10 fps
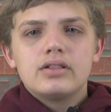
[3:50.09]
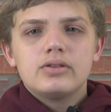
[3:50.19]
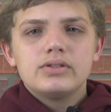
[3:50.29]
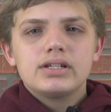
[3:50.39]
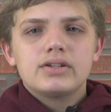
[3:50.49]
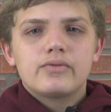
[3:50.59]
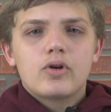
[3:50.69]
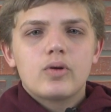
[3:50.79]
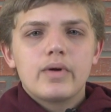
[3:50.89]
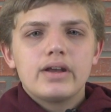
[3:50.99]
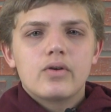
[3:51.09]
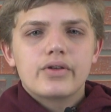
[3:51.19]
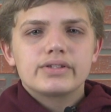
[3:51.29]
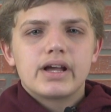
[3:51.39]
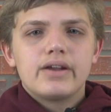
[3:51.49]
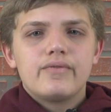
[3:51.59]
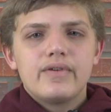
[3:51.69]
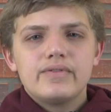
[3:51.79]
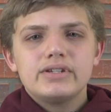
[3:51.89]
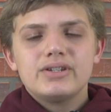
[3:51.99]
losing to Fort Wayne Northside
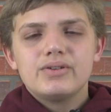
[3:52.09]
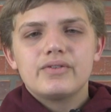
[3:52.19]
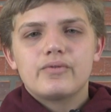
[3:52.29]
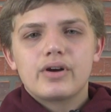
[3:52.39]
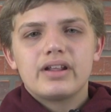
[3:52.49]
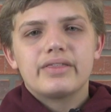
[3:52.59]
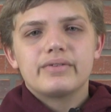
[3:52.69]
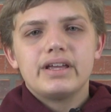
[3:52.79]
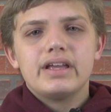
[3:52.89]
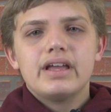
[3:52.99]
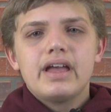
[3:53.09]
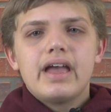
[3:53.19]
52-43